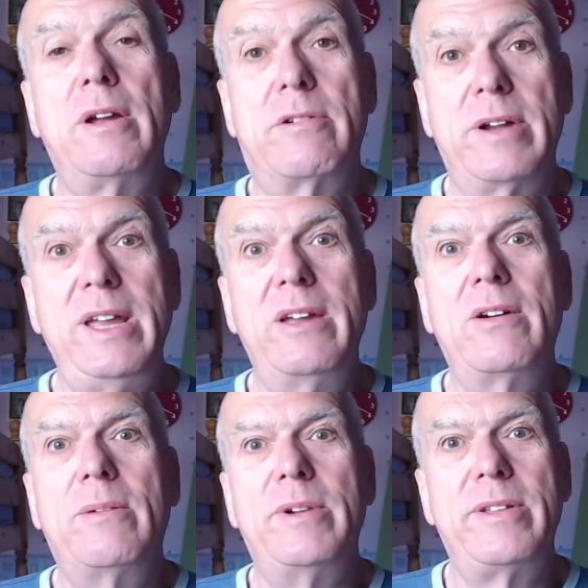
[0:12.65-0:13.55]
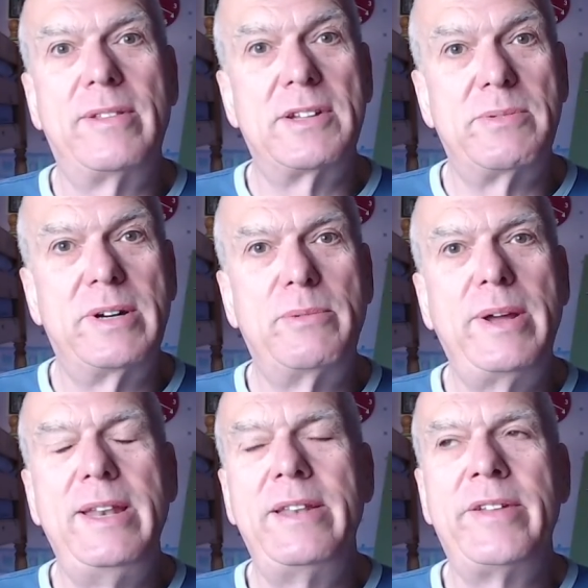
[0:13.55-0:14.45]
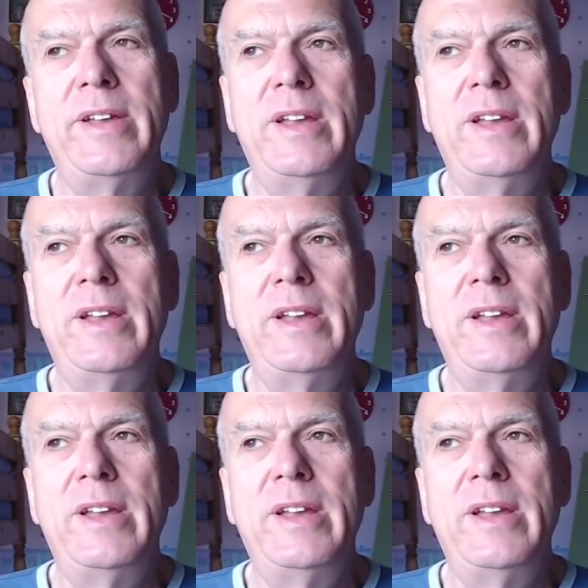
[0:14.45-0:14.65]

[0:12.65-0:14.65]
Great Yarmouth, that's where I went,